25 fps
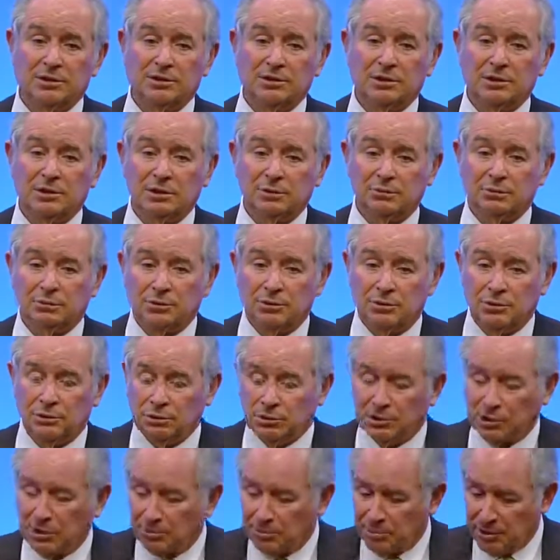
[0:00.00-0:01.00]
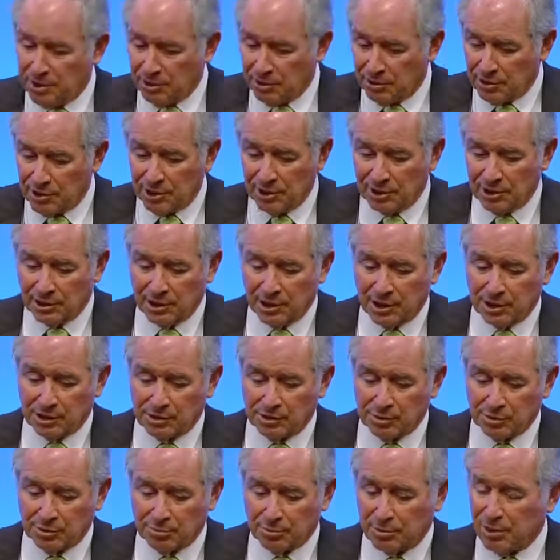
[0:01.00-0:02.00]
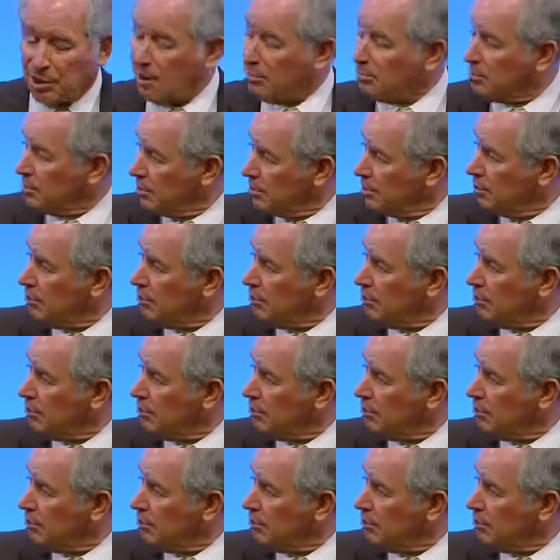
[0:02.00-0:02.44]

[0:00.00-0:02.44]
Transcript: you know, do something on intellectual property,